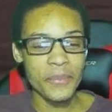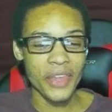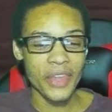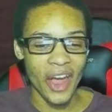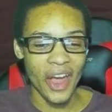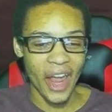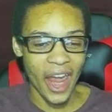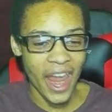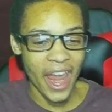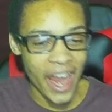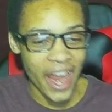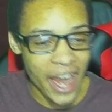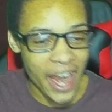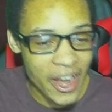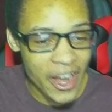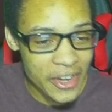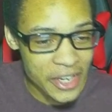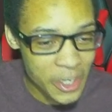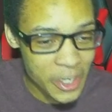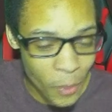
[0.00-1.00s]
the
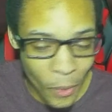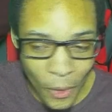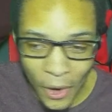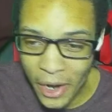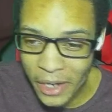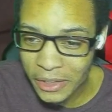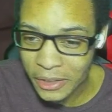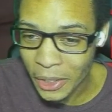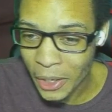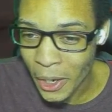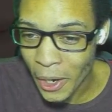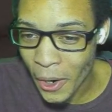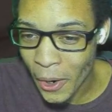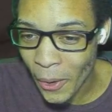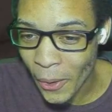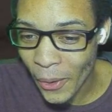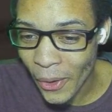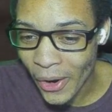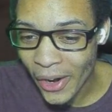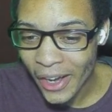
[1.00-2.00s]
handiwork
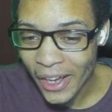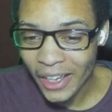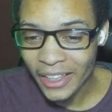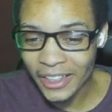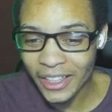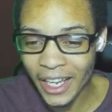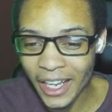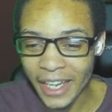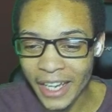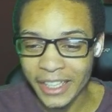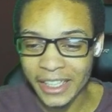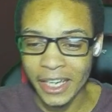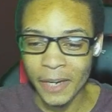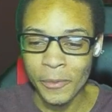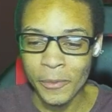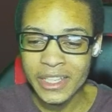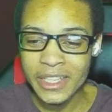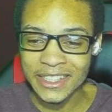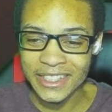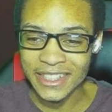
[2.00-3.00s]
though. Like, can we
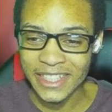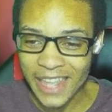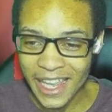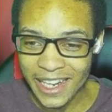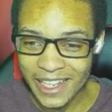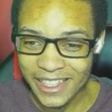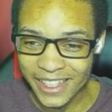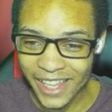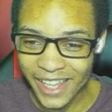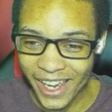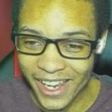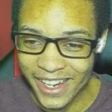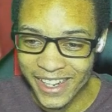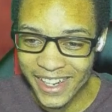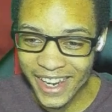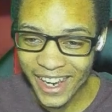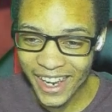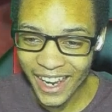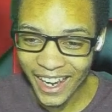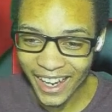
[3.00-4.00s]
see that
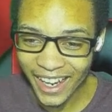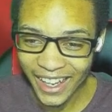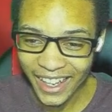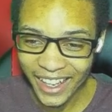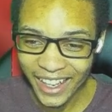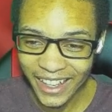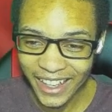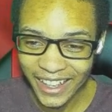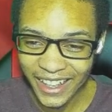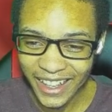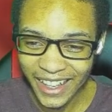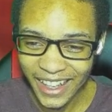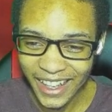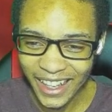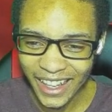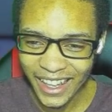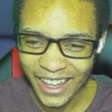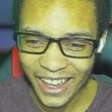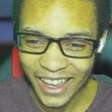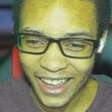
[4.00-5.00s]
again?
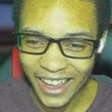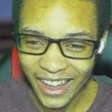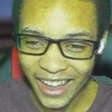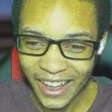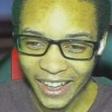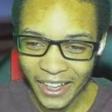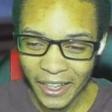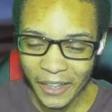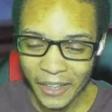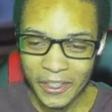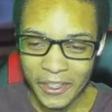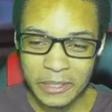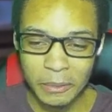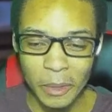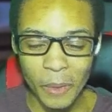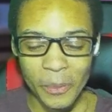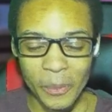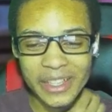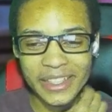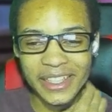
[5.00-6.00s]
This is
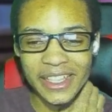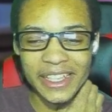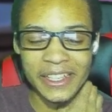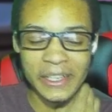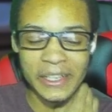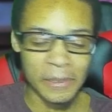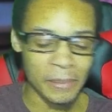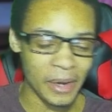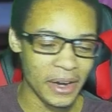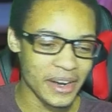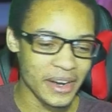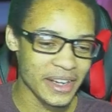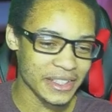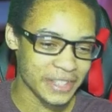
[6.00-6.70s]
what we need in Among Us